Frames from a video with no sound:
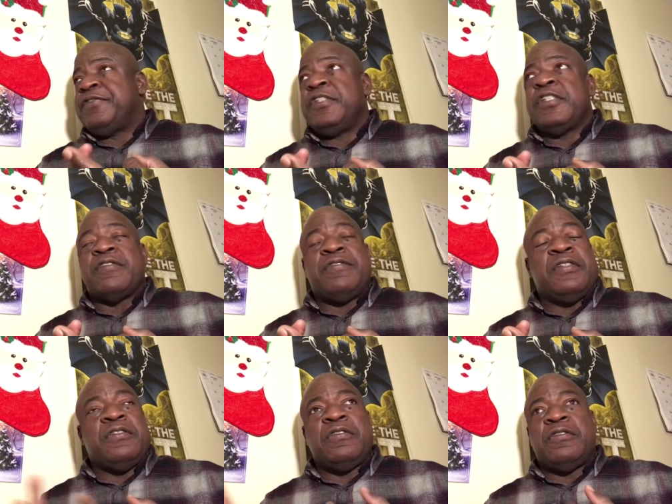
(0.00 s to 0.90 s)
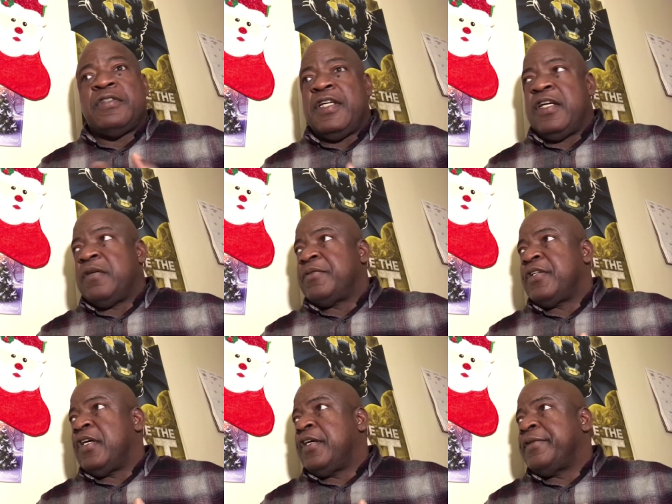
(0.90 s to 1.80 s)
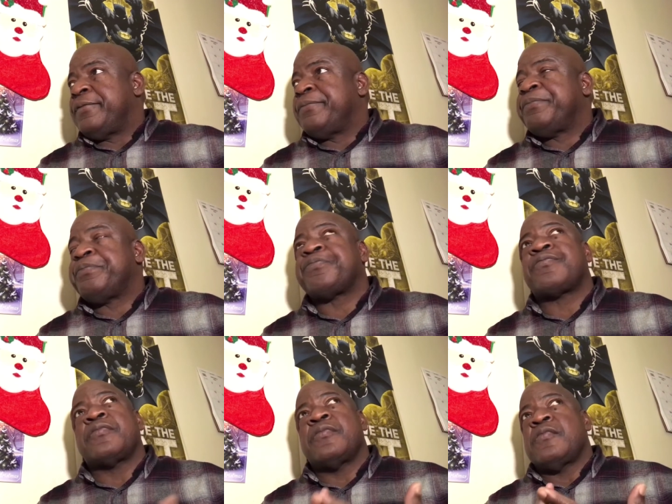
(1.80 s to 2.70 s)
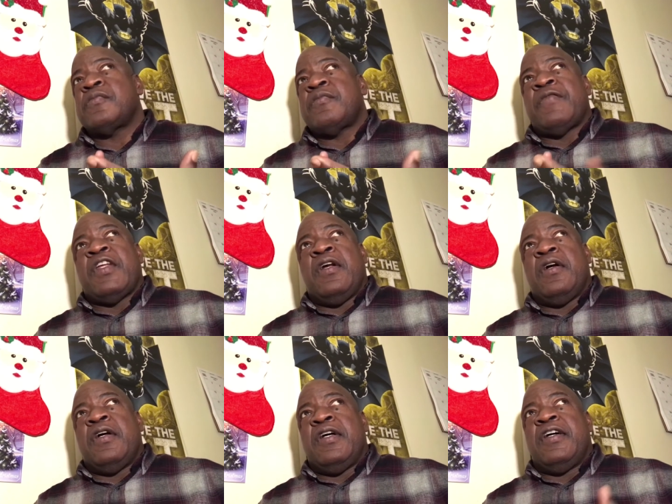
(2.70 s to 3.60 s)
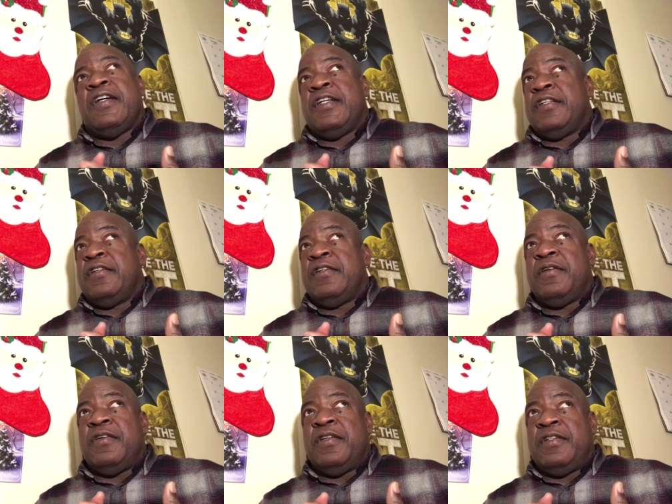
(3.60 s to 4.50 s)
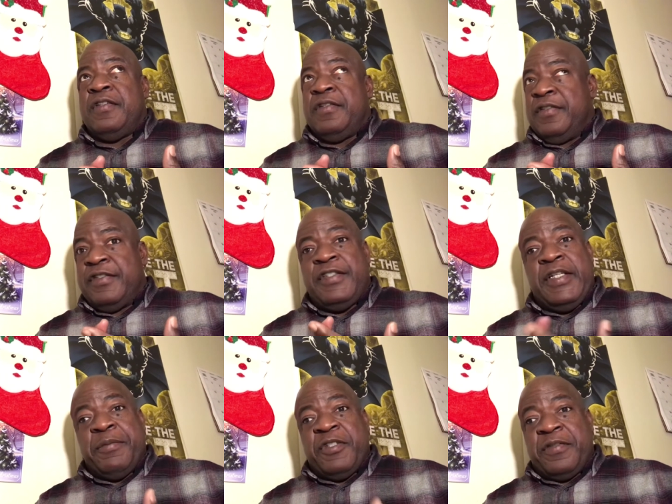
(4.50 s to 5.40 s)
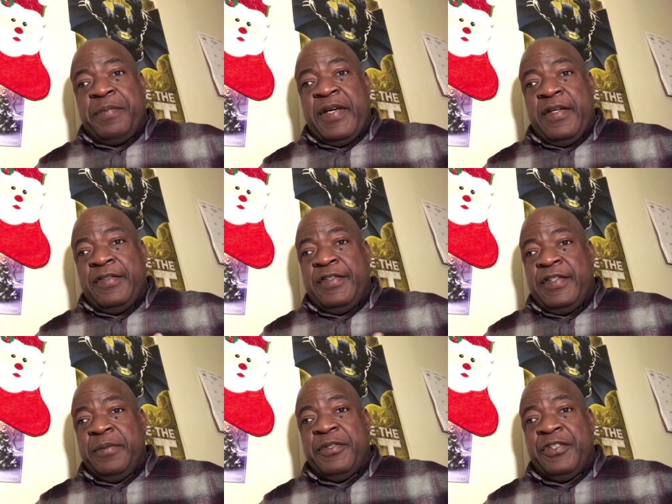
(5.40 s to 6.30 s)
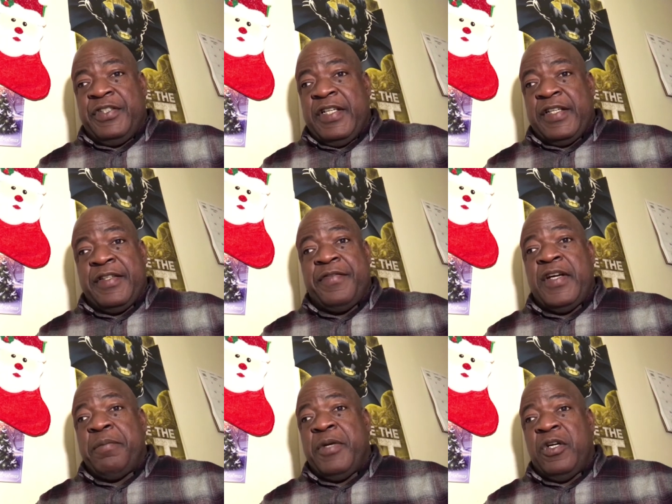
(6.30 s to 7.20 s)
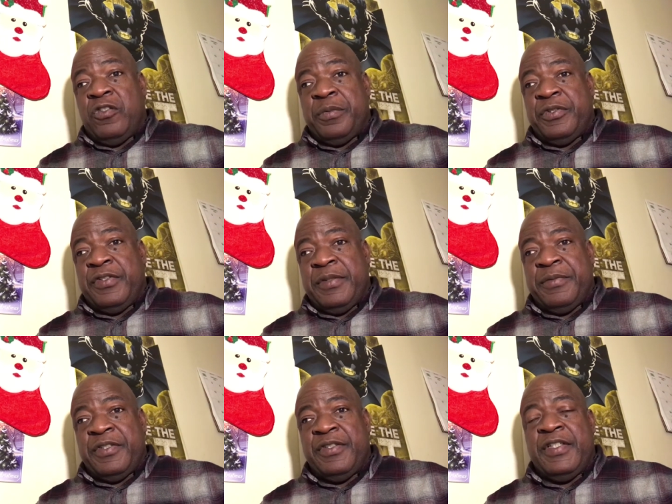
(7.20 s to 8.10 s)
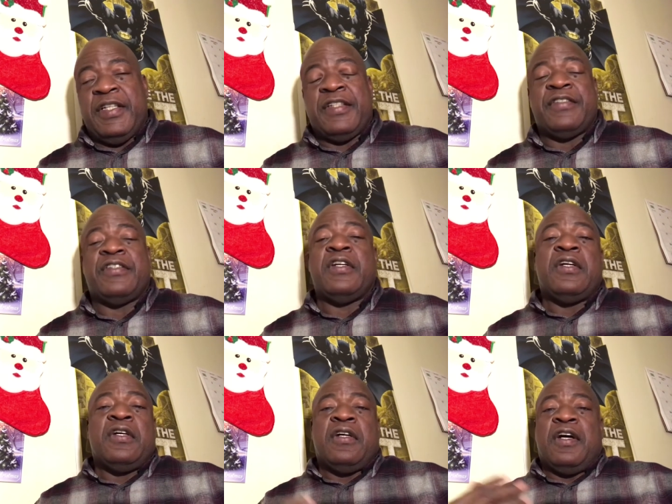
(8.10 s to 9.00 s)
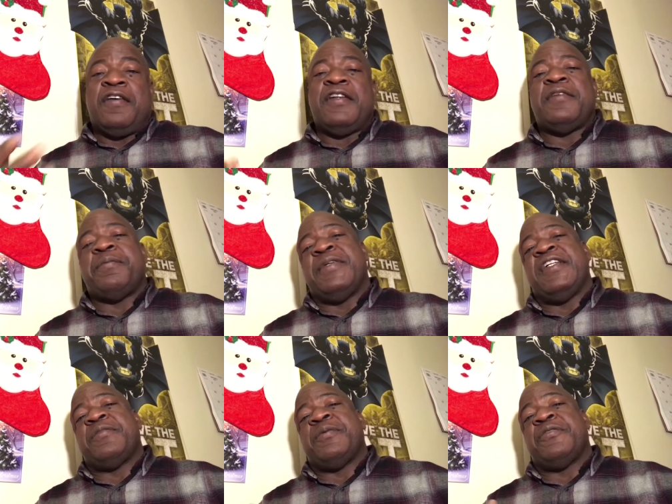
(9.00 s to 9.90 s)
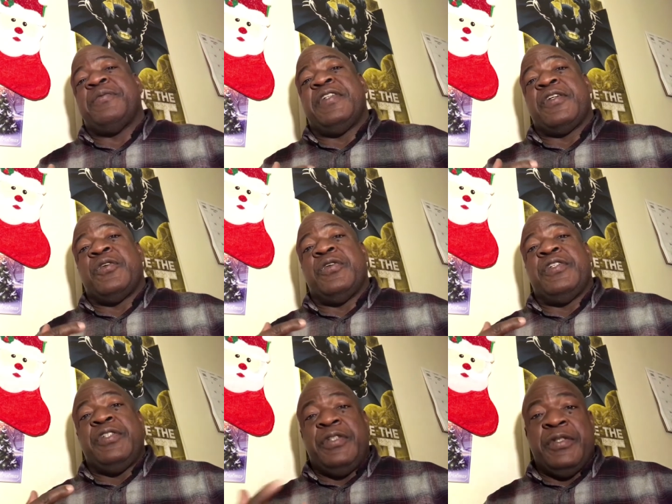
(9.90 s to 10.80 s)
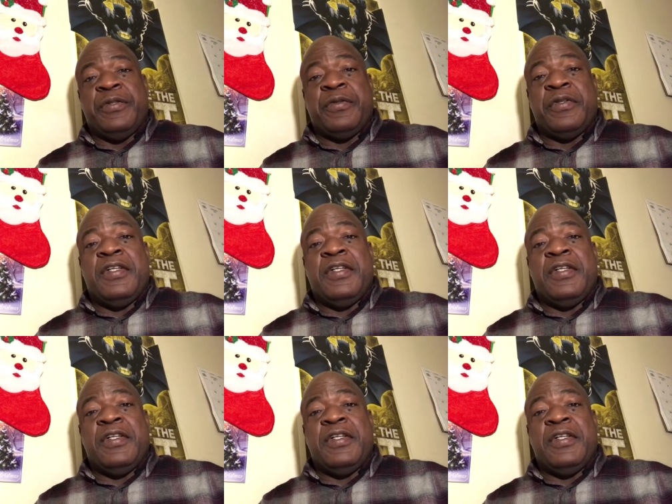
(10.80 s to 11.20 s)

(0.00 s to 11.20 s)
you know, food stamps, um, uh, stimulus, stimulus checks, if not multiple stimulus checks. All that money is supposed to be going to you.